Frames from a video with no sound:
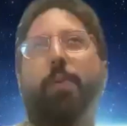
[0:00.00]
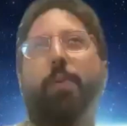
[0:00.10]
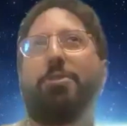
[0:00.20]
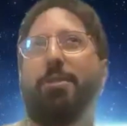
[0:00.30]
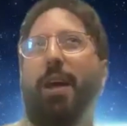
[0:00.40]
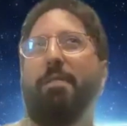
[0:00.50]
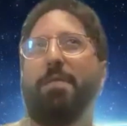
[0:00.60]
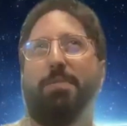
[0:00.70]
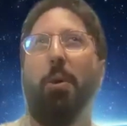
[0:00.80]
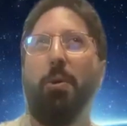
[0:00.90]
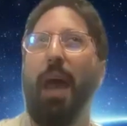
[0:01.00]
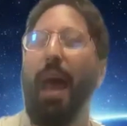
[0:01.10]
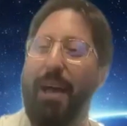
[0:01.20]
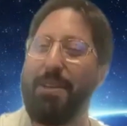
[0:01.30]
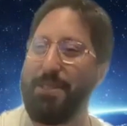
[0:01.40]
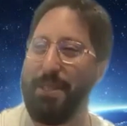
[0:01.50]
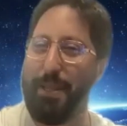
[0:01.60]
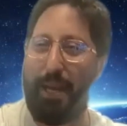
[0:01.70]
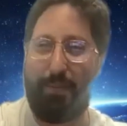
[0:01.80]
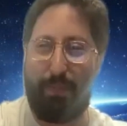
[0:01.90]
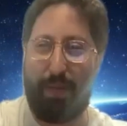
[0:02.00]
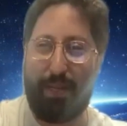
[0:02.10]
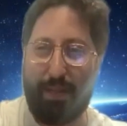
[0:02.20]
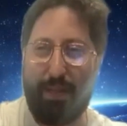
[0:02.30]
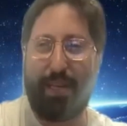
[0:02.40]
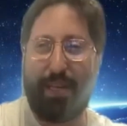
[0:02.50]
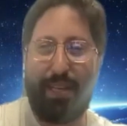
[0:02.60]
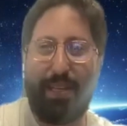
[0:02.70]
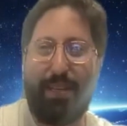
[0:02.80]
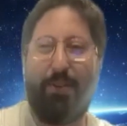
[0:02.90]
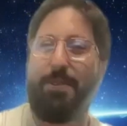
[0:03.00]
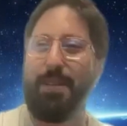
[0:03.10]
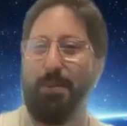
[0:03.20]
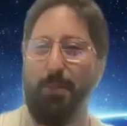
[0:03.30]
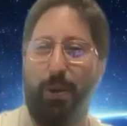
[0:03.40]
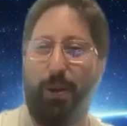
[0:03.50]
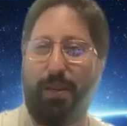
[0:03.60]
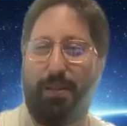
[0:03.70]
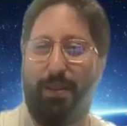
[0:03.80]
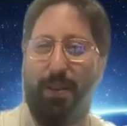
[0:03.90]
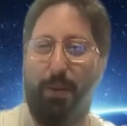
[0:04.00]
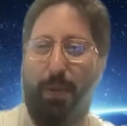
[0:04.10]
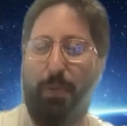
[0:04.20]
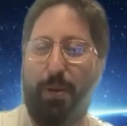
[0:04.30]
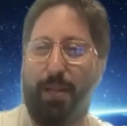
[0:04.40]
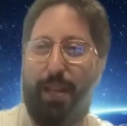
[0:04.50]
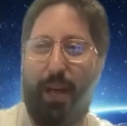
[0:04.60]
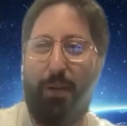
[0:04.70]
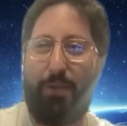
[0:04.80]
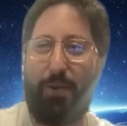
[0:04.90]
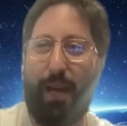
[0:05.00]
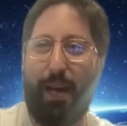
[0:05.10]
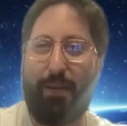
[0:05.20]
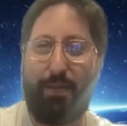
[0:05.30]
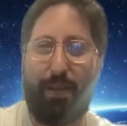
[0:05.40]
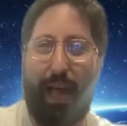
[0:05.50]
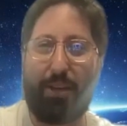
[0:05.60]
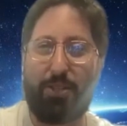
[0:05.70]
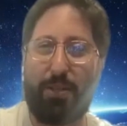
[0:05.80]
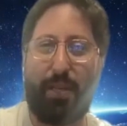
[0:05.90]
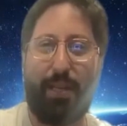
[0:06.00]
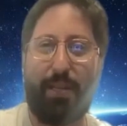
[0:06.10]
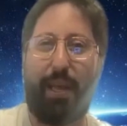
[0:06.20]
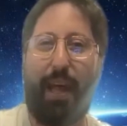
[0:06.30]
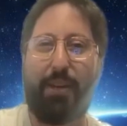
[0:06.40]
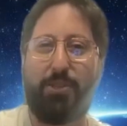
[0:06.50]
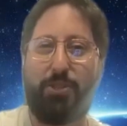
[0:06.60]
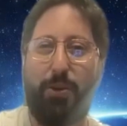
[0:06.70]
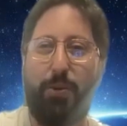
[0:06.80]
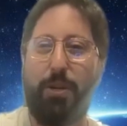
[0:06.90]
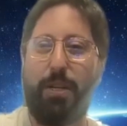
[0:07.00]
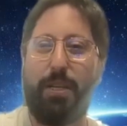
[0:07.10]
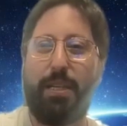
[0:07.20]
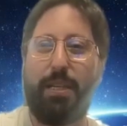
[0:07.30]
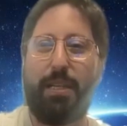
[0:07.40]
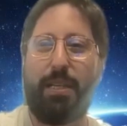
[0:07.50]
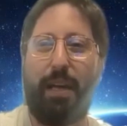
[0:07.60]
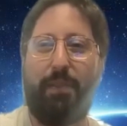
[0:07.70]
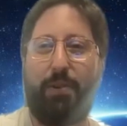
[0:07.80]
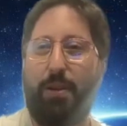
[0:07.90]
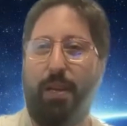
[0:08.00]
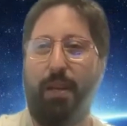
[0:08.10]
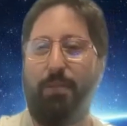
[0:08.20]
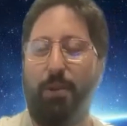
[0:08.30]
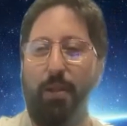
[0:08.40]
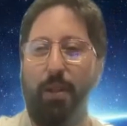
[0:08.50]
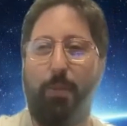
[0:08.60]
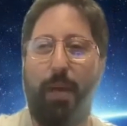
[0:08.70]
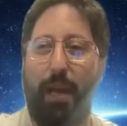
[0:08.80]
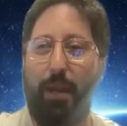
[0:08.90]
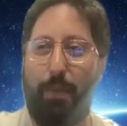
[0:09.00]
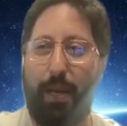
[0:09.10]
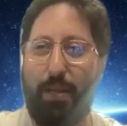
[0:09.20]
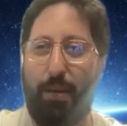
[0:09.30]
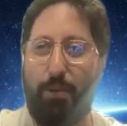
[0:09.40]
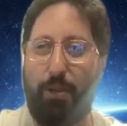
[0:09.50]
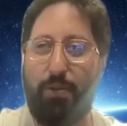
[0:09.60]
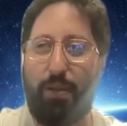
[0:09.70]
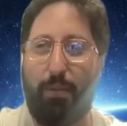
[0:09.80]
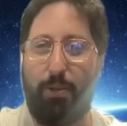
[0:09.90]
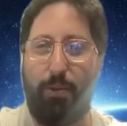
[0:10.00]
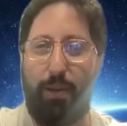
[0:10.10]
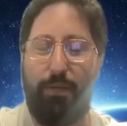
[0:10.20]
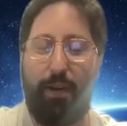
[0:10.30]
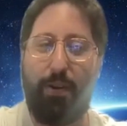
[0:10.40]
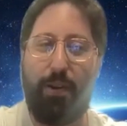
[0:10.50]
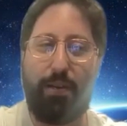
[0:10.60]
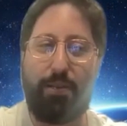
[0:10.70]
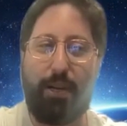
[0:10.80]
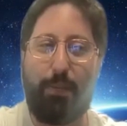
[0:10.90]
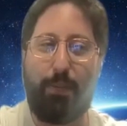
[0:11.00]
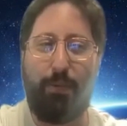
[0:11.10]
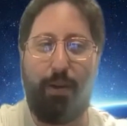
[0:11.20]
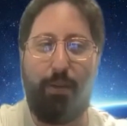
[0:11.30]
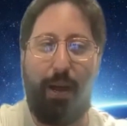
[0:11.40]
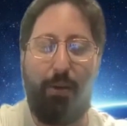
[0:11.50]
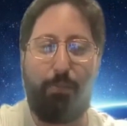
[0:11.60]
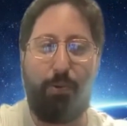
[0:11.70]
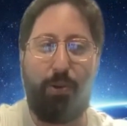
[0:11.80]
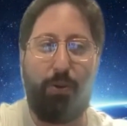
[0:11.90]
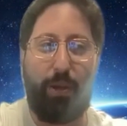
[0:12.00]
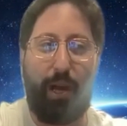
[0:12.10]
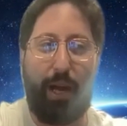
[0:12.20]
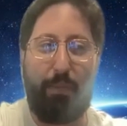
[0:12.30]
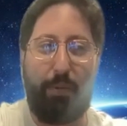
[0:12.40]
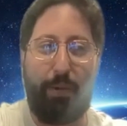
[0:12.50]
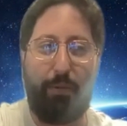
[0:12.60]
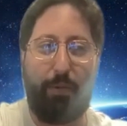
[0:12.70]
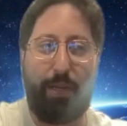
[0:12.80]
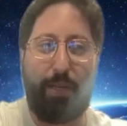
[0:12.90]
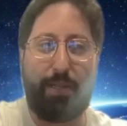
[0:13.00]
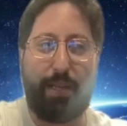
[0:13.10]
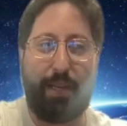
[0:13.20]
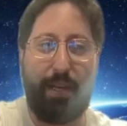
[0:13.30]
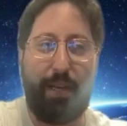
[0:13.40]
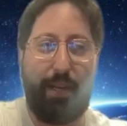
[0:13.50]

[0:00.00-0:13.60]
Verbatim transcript: actually have to smoke hash and like be like, or it doesn't work. You know, people can tell if you're not actually into hash. So if you're like we had a big WWE fighter hit us up around pretty early on when we released it,